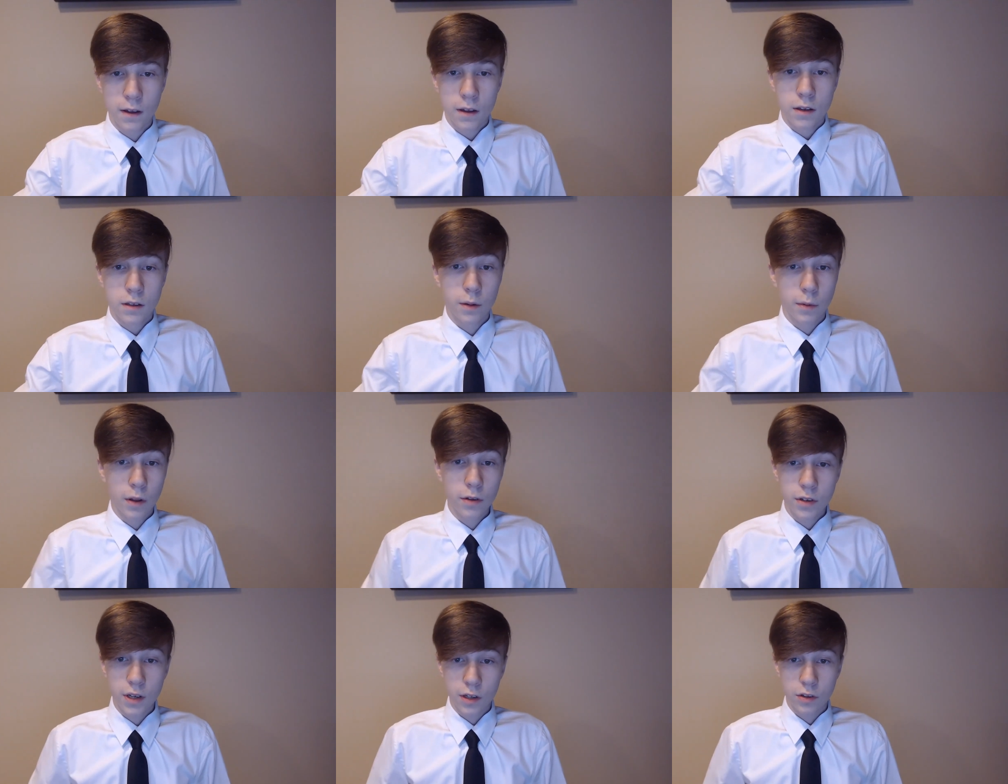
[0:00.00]
Some
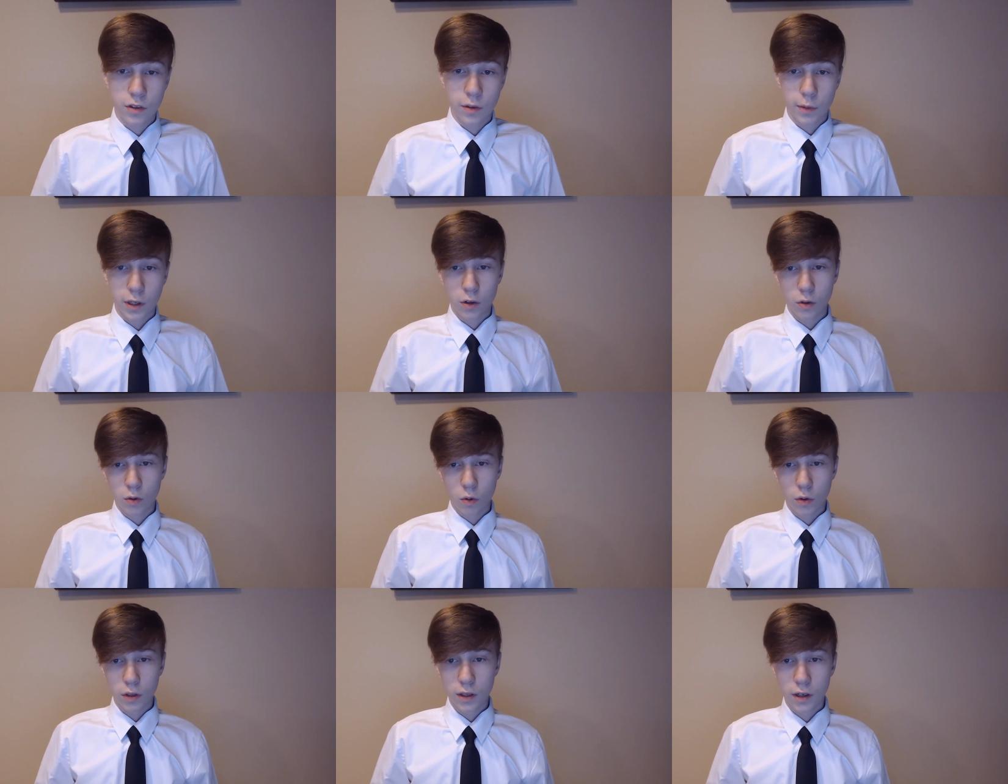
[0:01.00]
other sections of my code
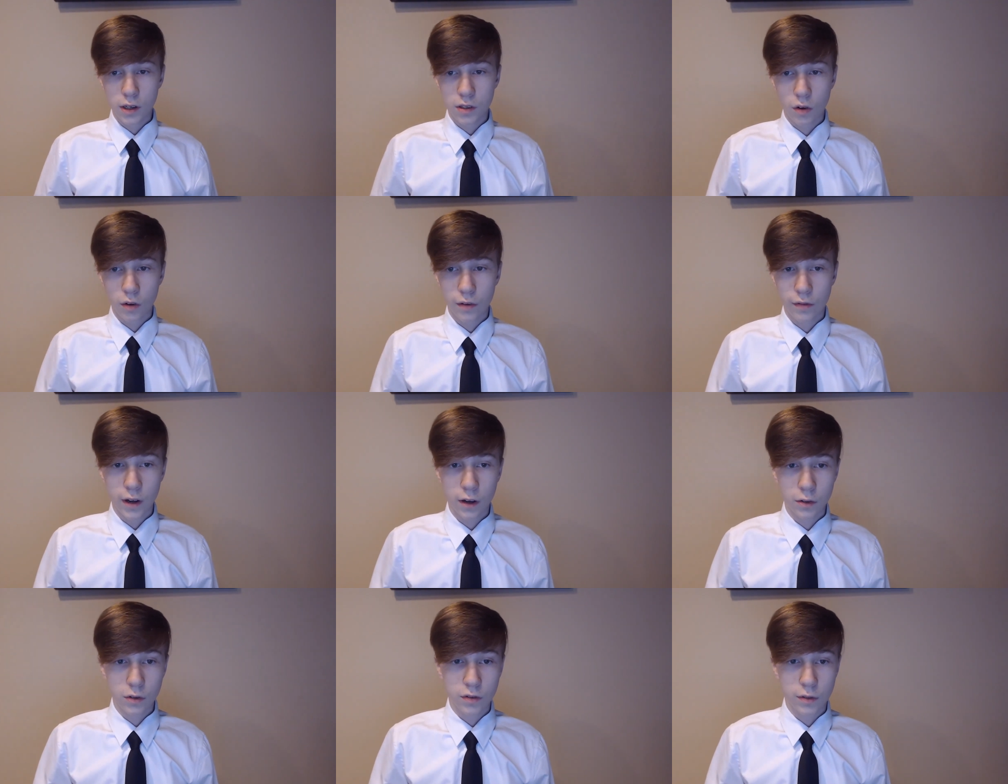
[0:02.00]
organized all the
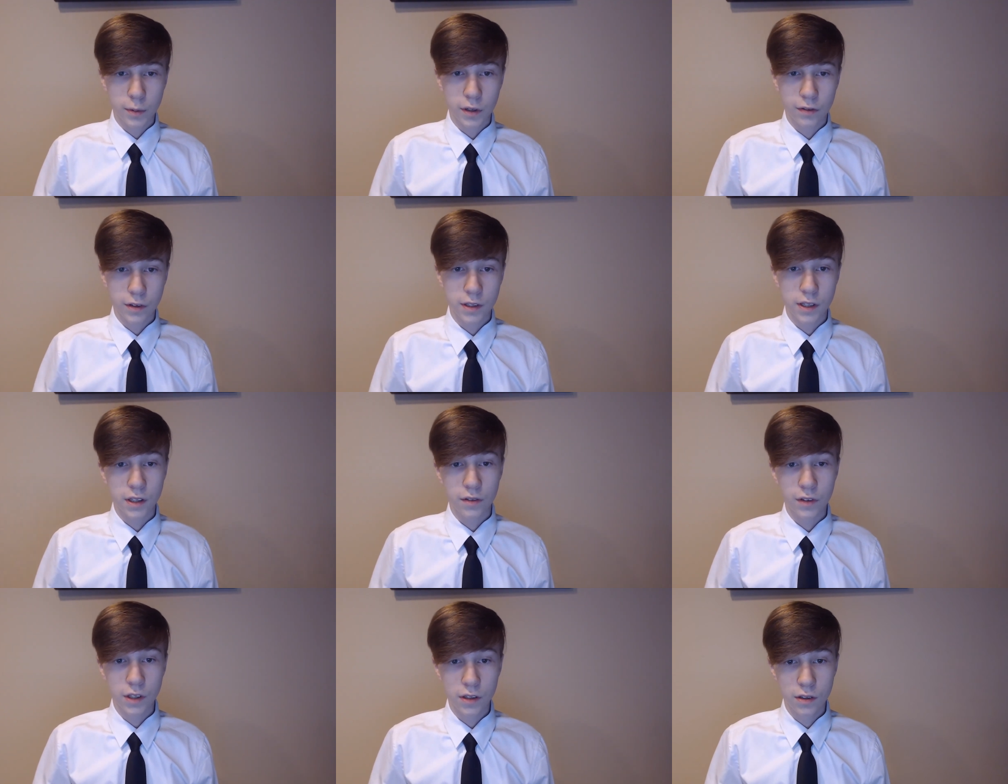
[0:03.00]
values from different
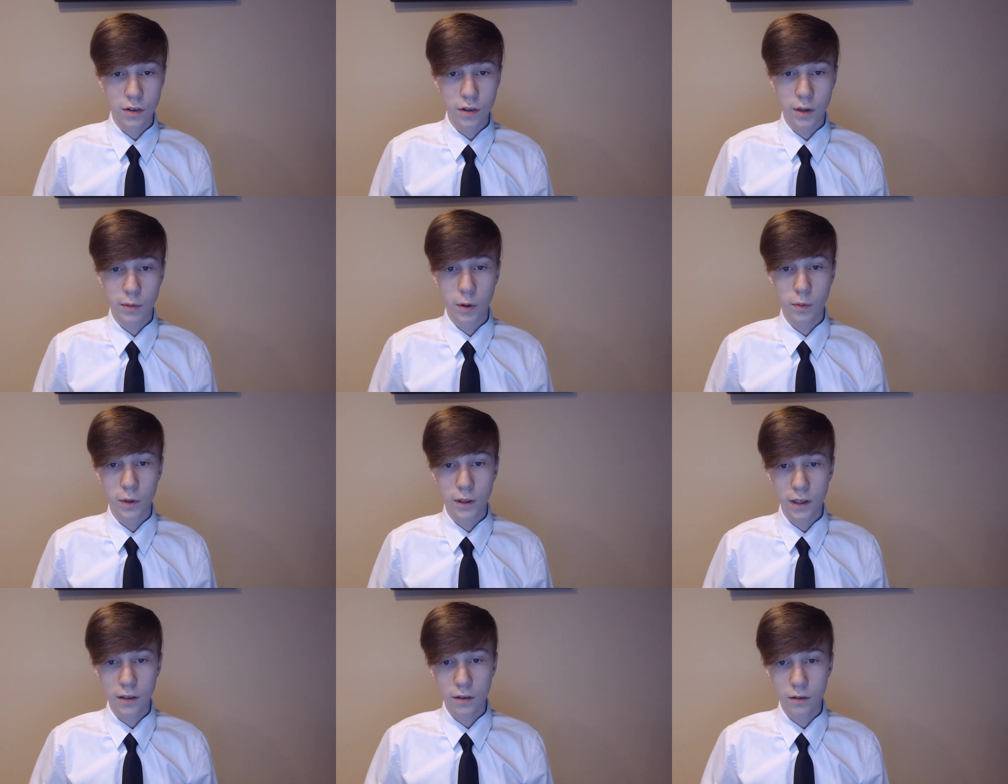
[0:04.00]
CSVs to the appropriate
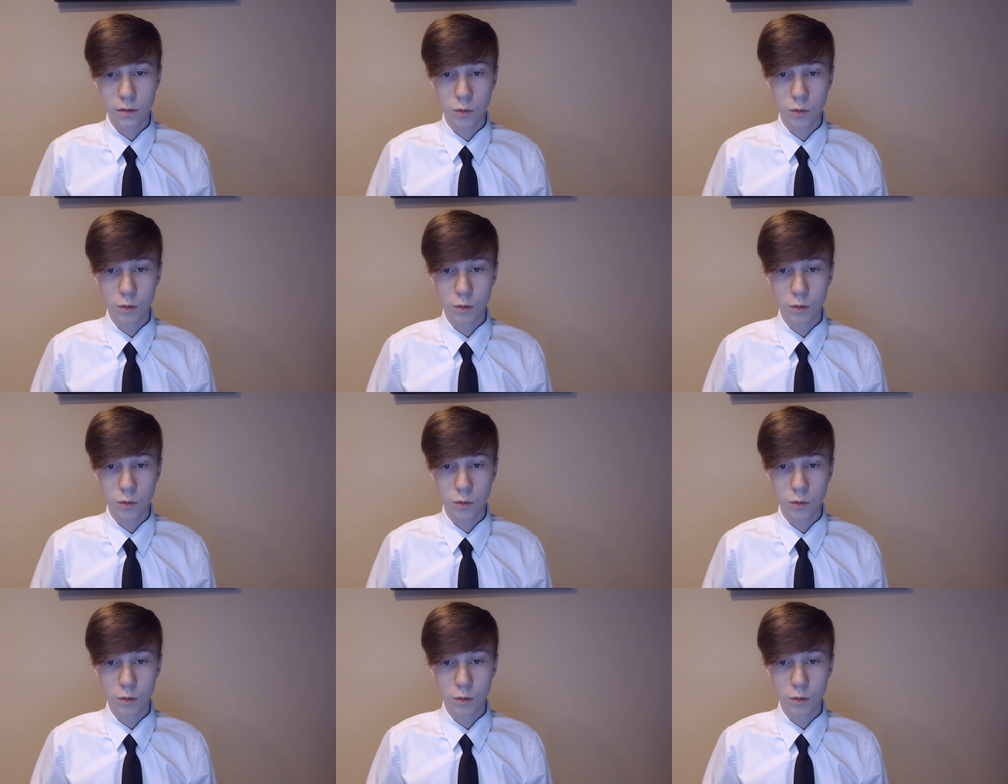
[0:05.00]
date,